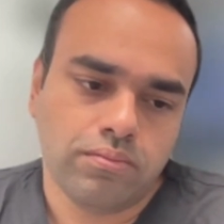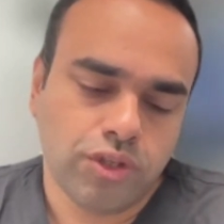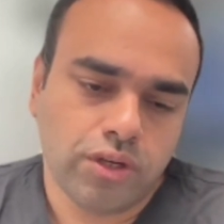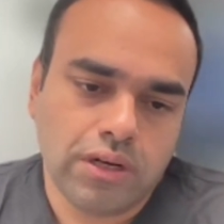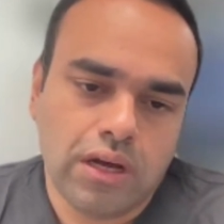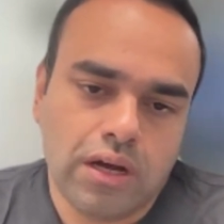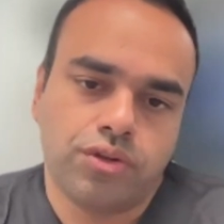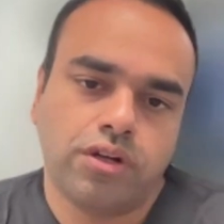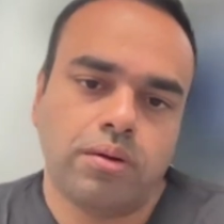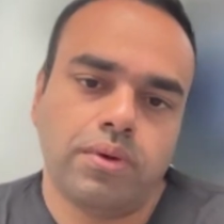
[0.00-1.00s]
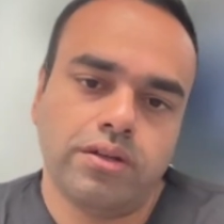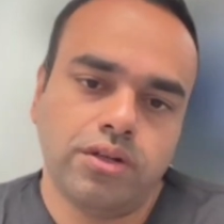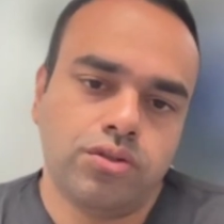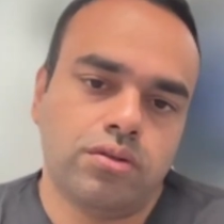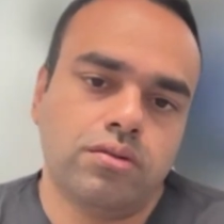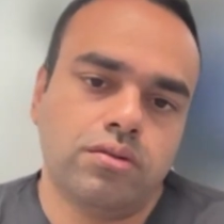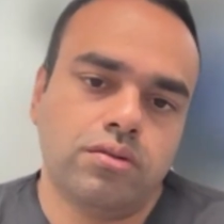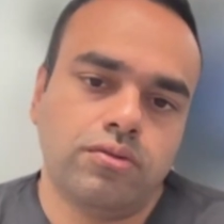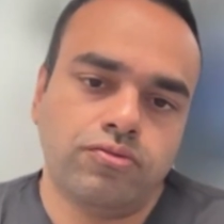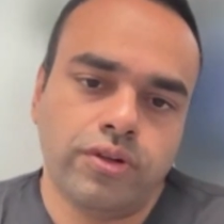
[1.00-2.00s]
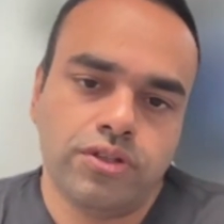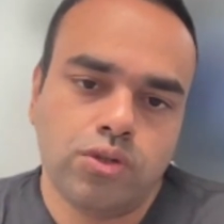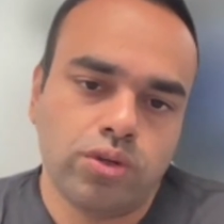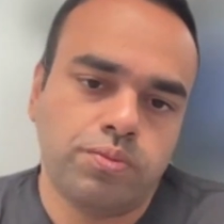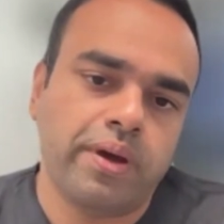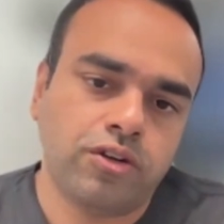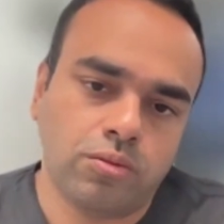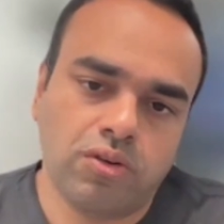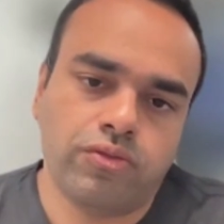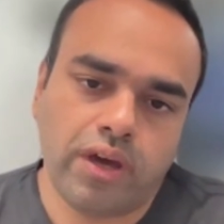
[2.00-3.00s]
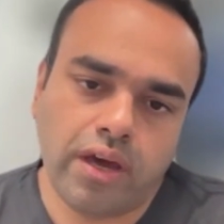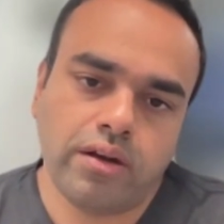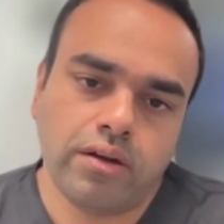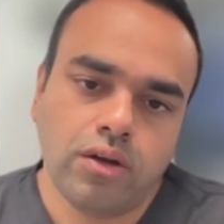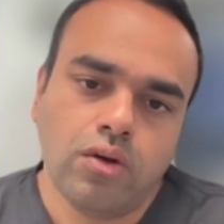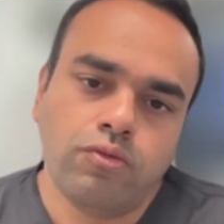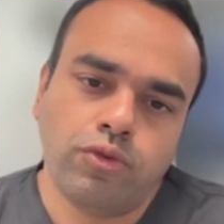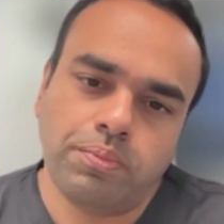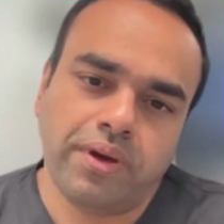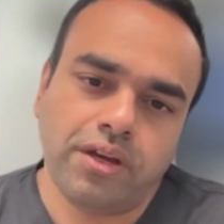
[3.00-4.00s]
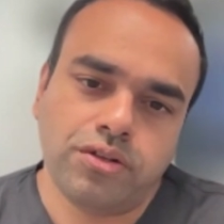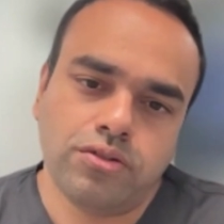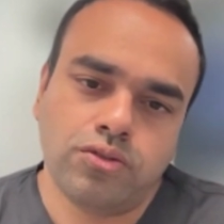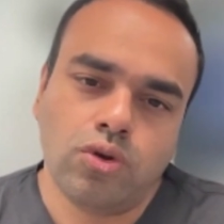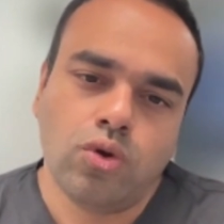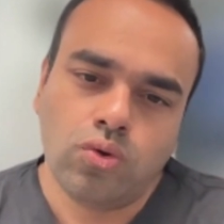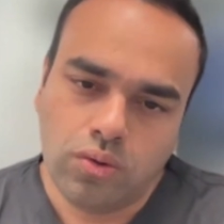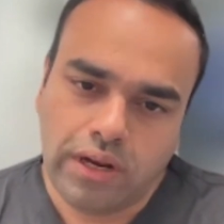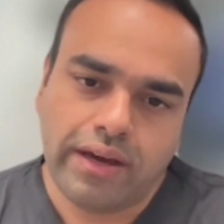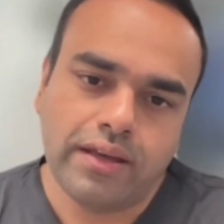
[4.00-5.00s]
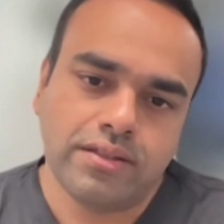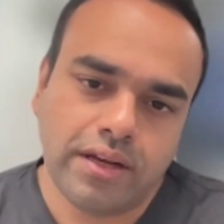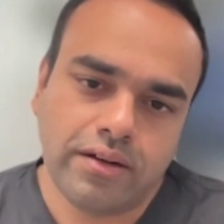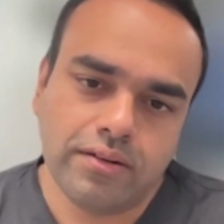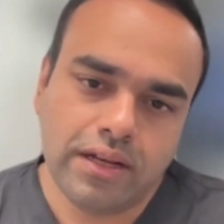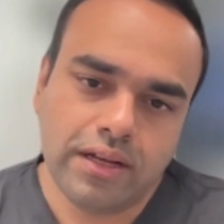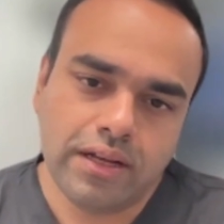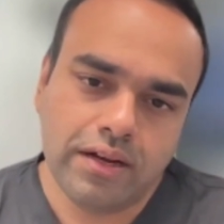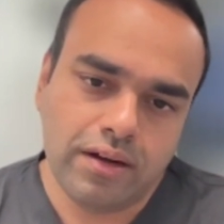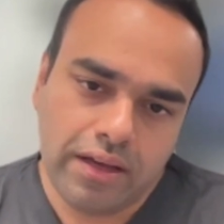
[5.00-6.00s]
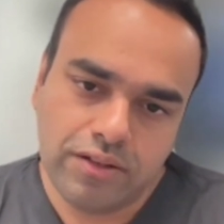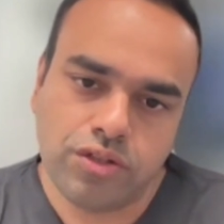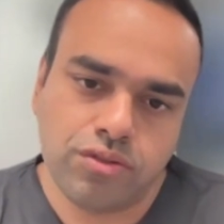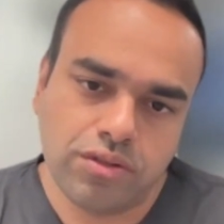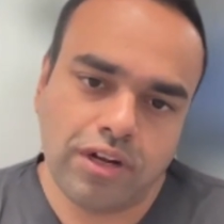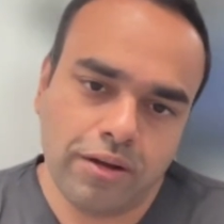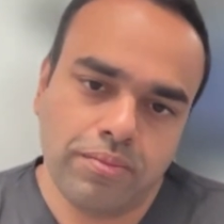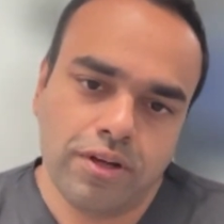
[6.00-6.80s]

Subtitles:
genicular artery embolization fits into a spectrum of care for the patients, like I said, that I just described.